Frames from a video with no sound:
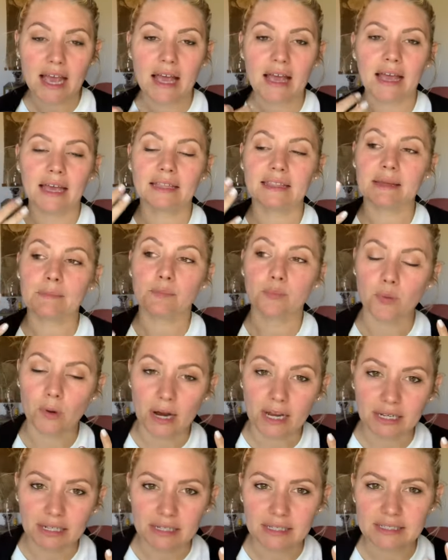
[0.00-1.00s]
and the
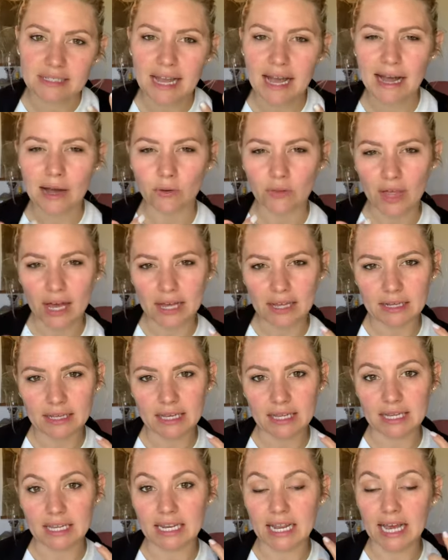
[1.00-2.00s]
brightness, how that
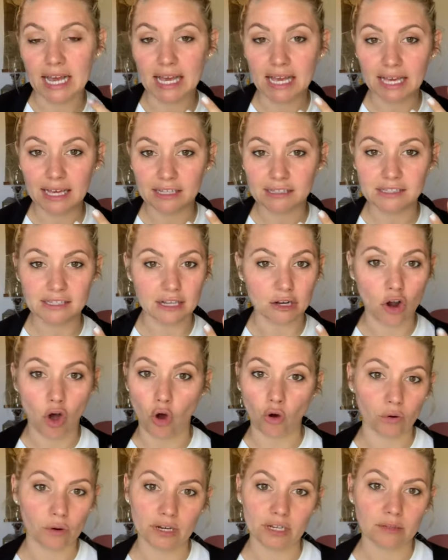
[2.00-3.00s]
can enhance an
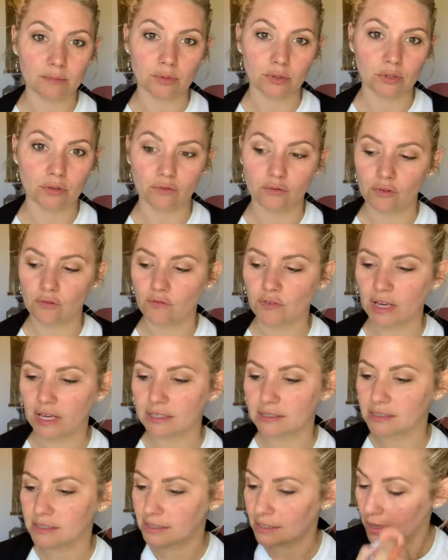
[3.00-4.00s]
already beautiful
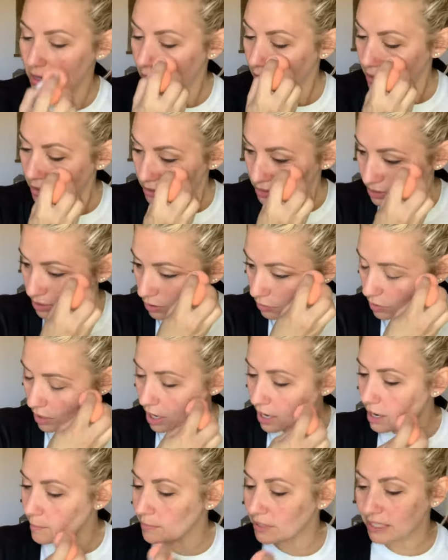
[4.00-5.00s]
face. So
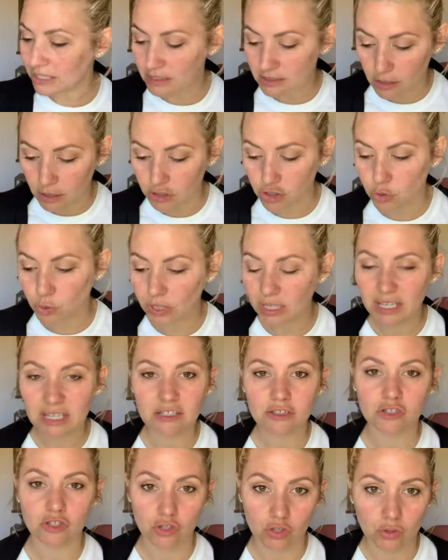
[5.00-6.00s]
because contouring
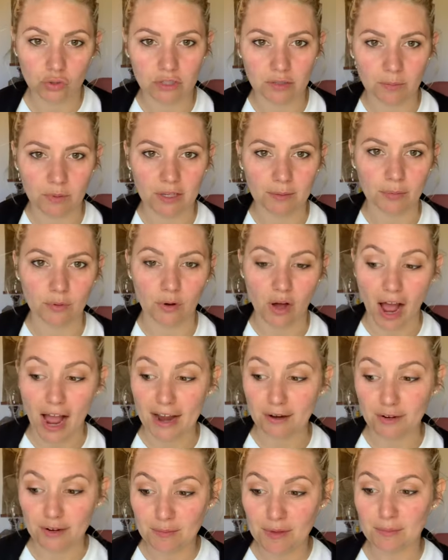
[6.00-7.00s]
is new to people, I
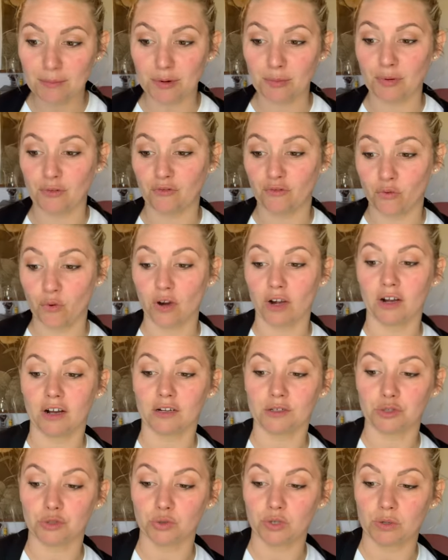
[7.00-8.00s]
remember before
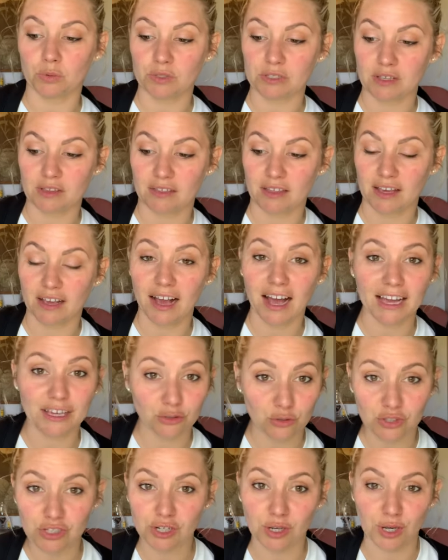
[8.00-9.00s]
contouring was a thing, I
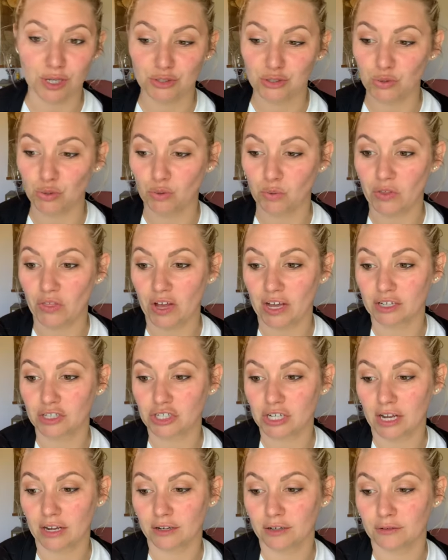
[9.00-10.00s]
used to contour with
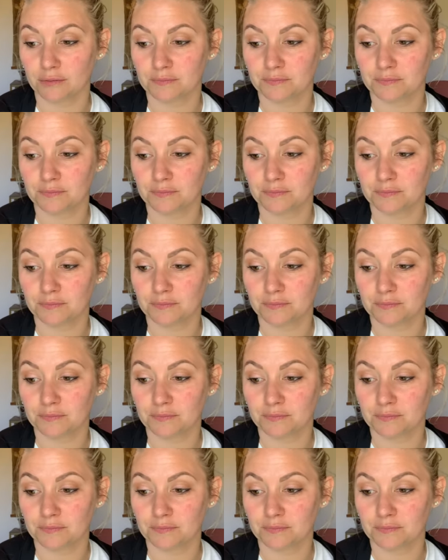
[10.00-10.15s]
eyeshadow.